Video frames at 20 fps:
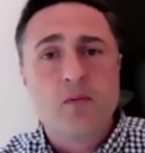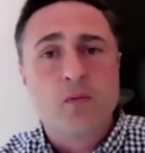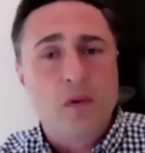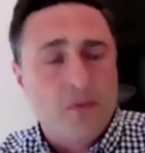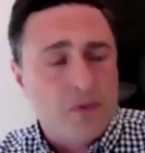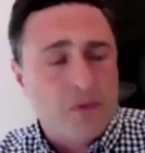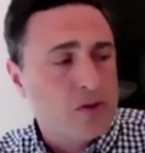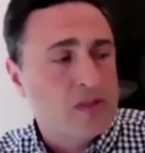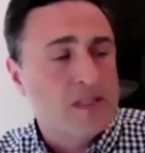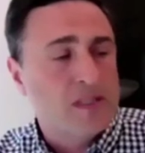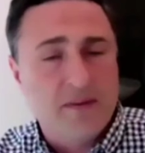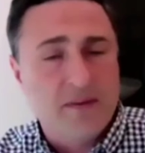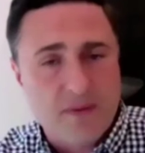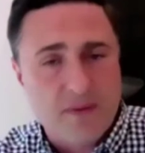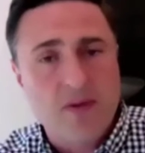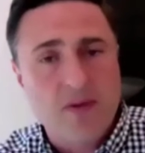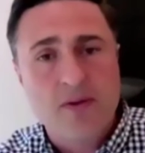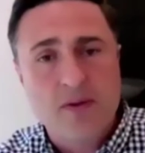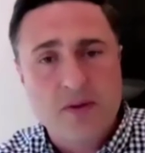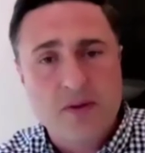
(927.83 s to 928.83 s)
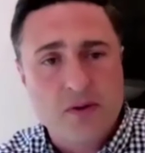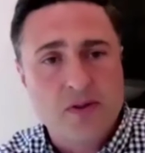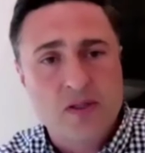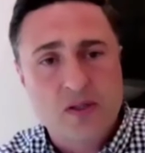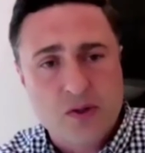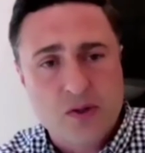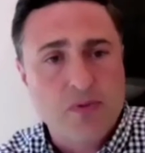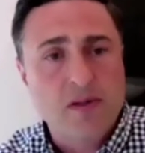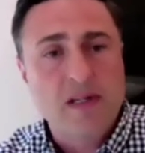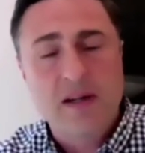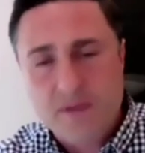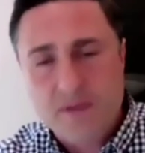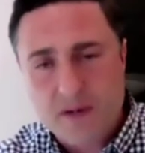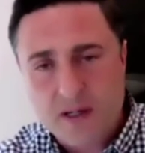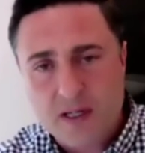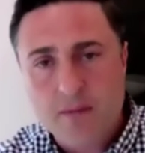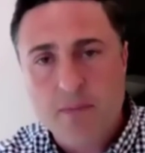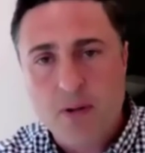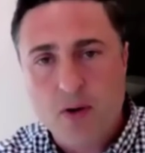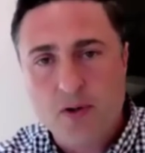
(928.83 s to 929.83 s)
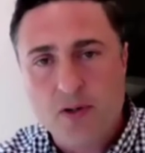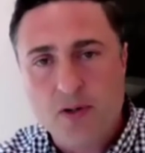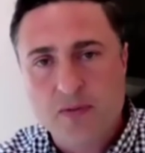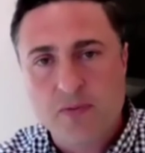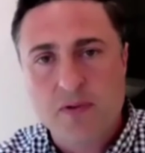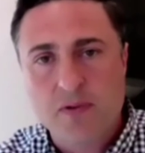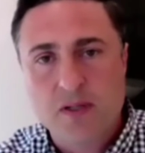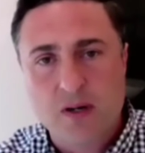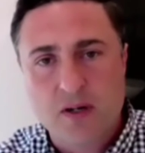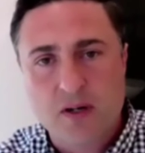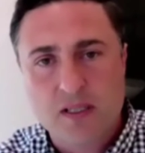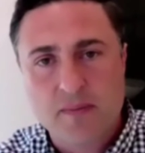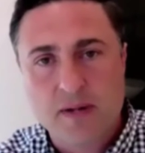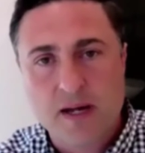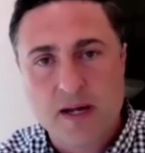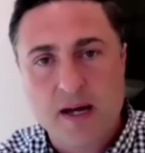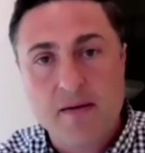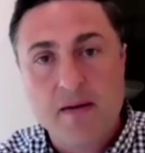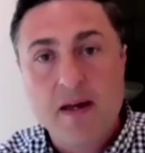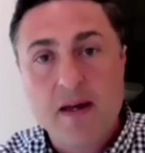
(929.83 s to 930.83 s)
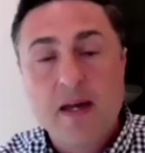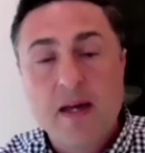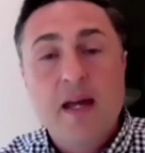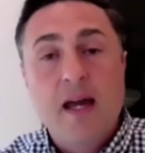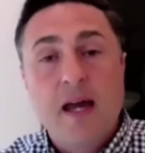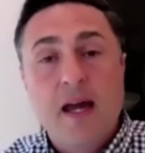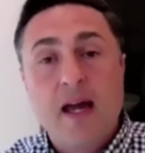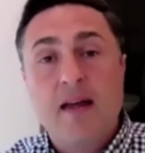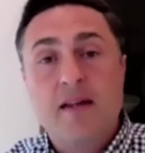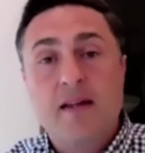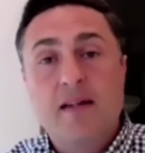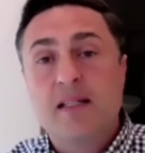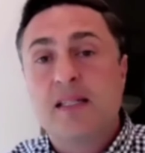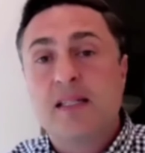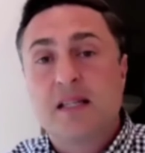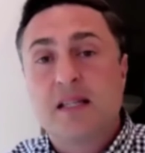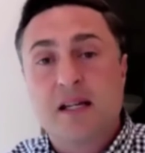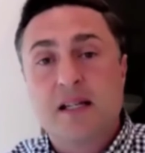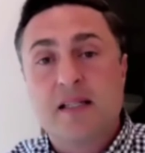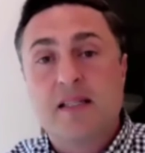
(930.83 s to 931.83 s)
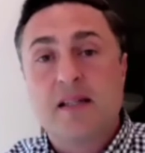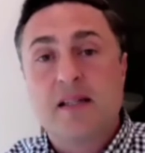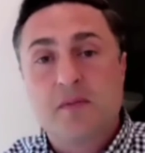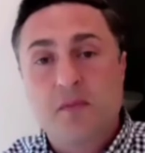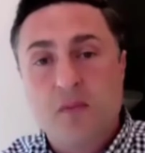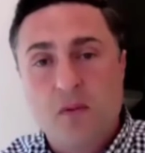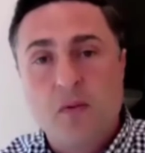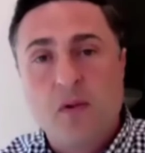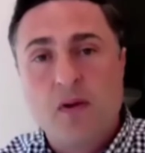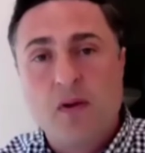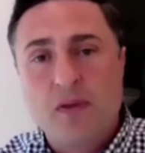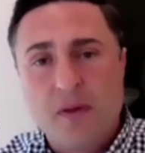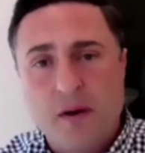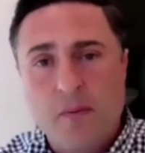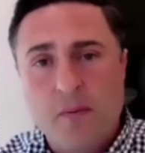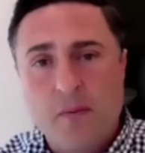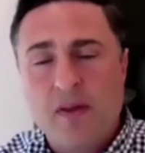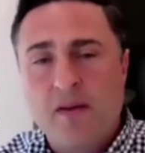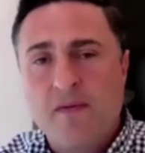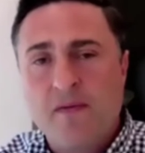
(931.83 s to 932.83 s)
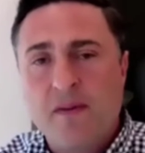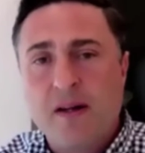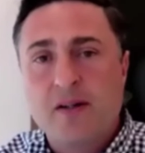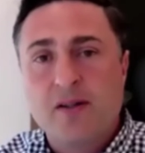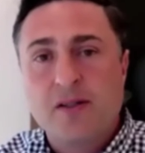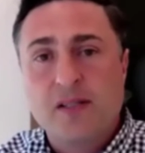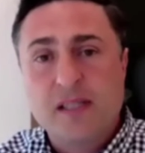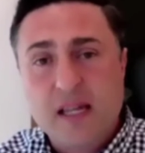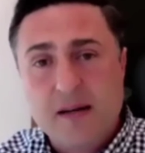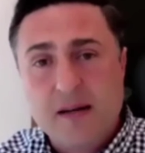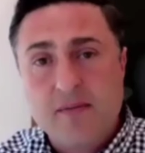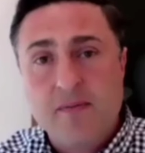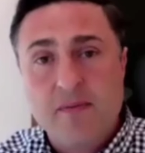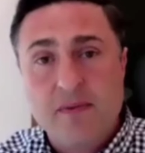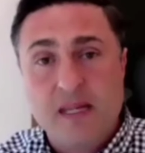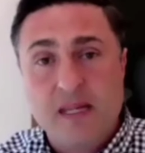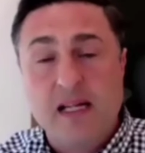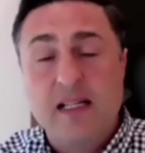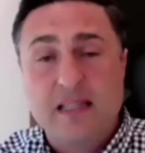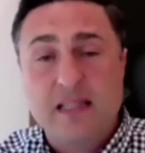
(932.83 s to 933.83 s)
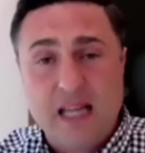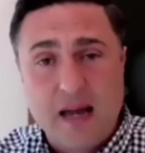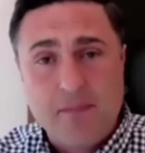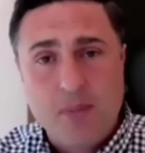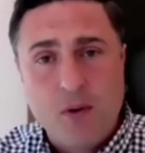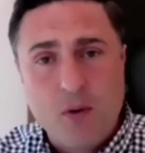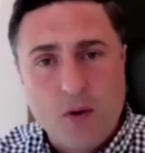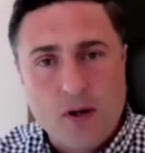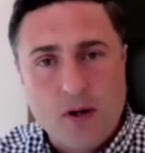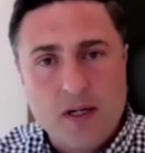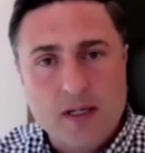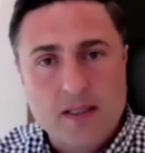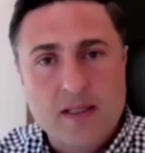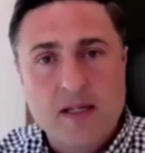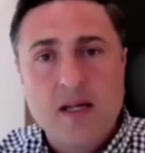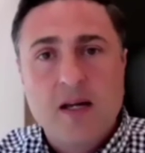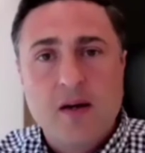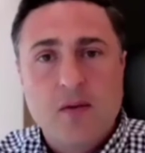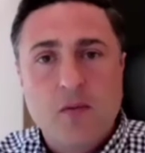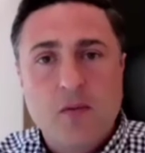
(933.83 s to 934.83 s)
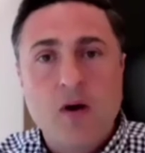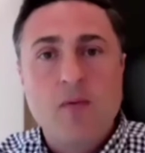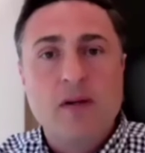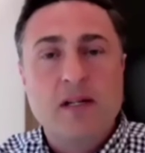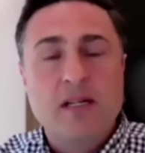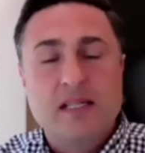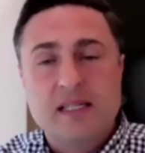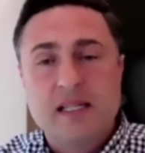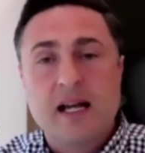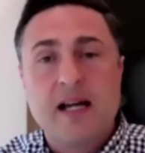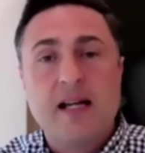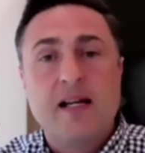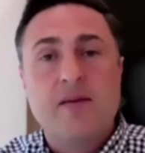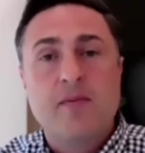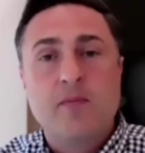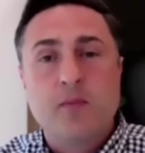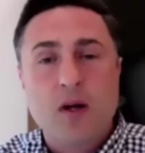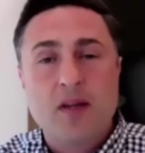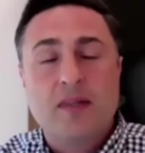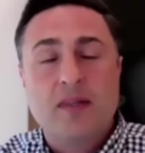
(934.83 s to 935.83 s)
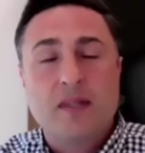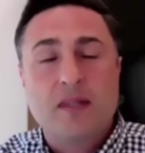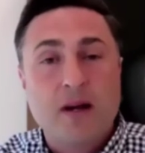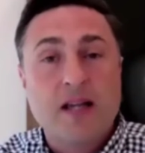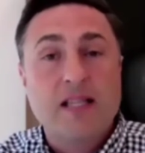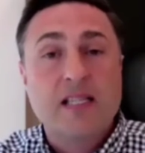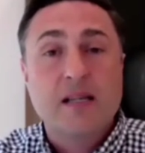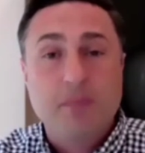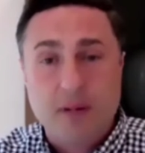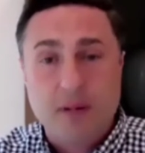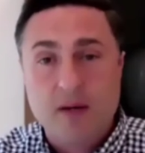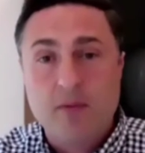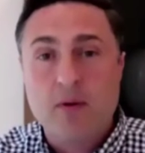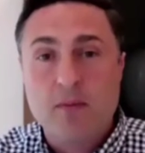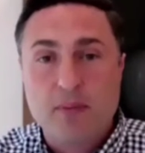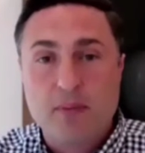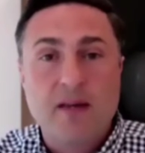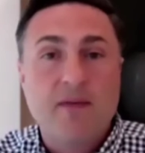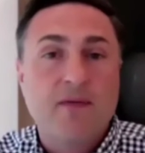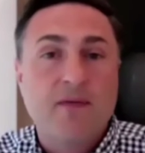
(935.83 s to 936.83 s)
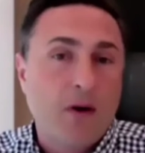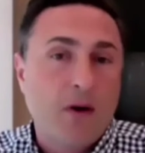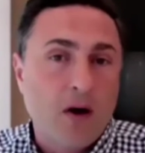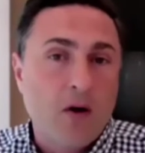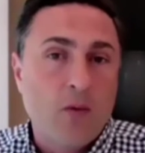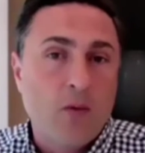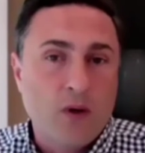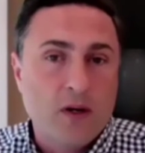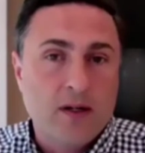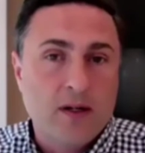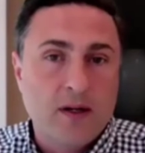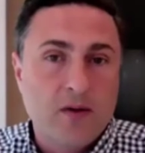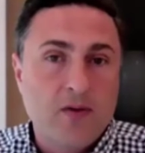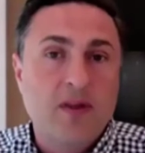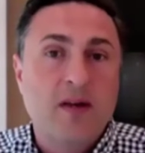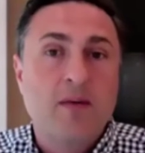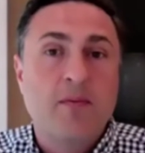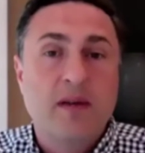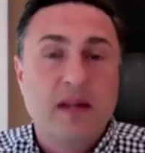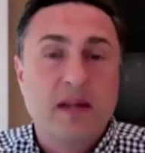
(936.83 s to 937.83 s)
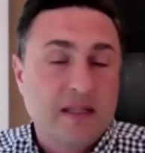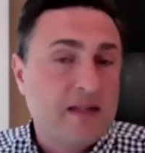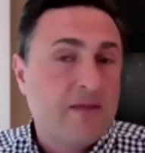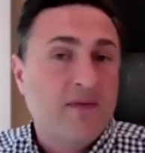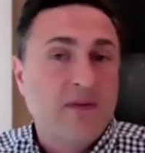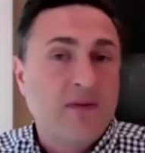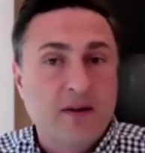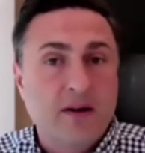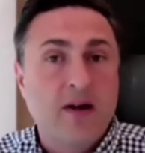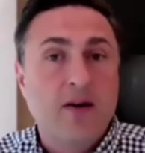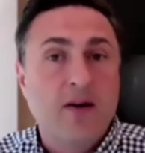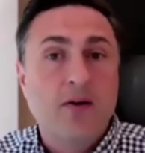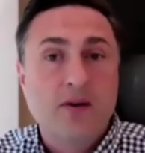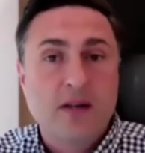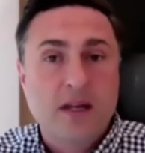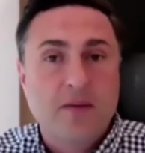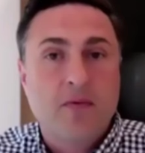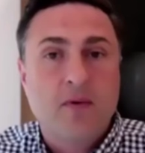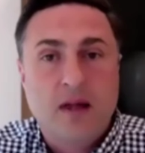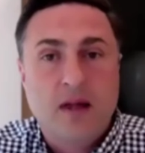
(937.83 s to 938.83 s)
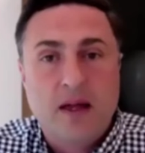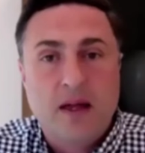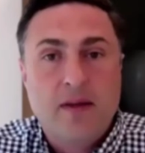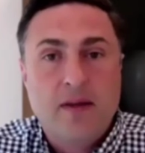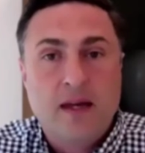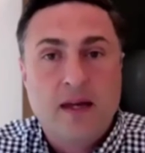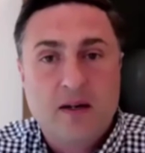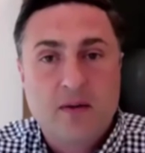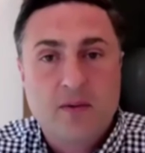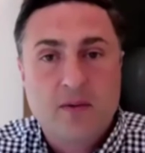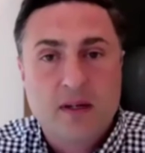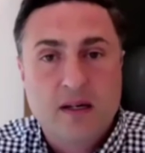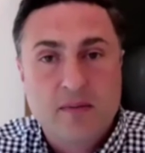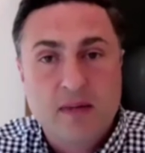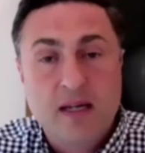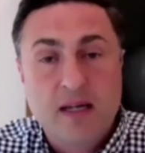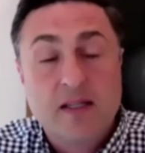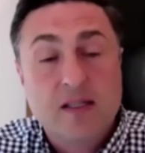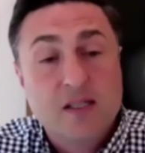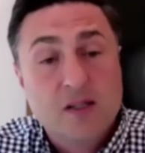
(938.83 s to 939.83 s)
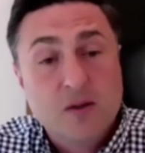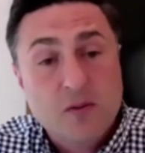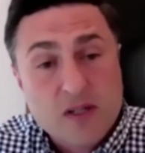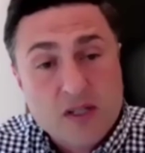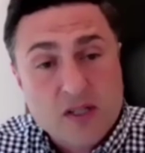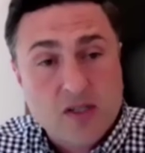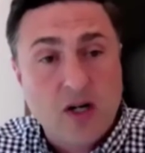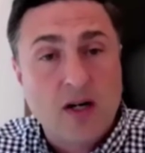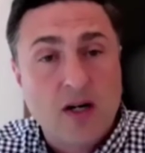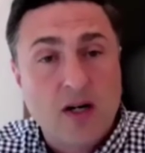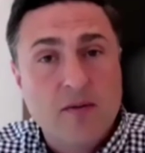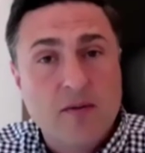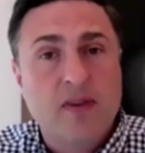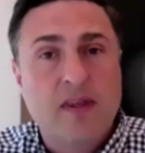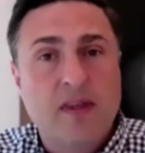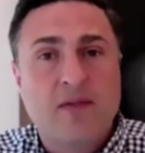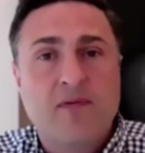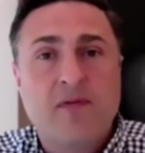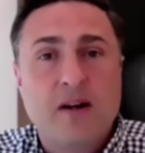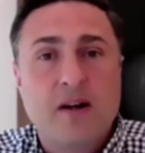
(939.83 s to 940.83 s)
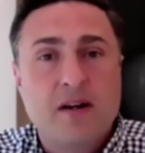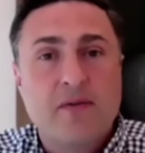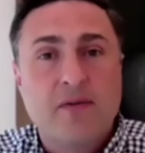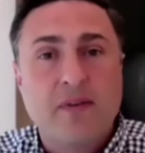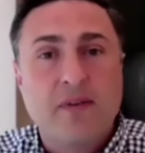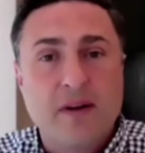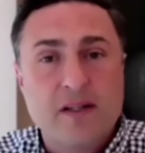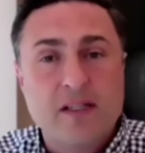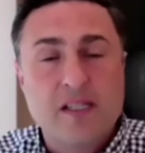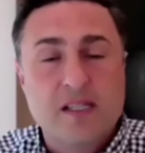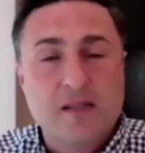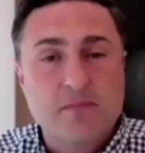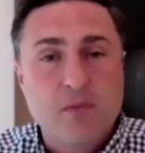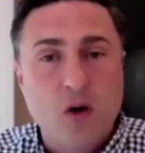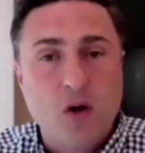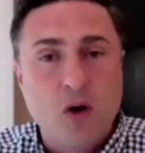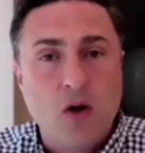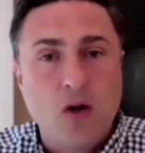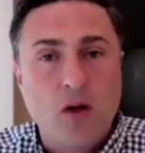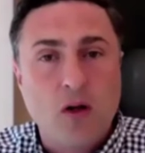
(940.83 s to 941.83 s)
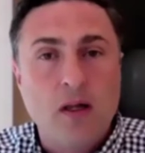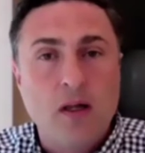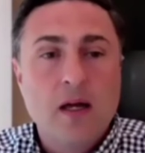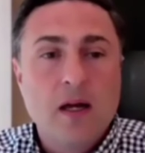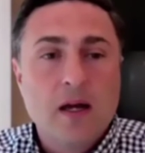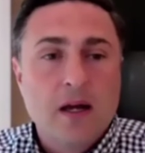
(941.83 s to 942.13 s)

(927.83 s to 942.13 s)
those three different components we talked about, and discussing with our vendors. Then at that point, when we decided what the recipe would be for our window, then we had to figure out, okay, well, how the heck are we going to make it? So we started with a very, very small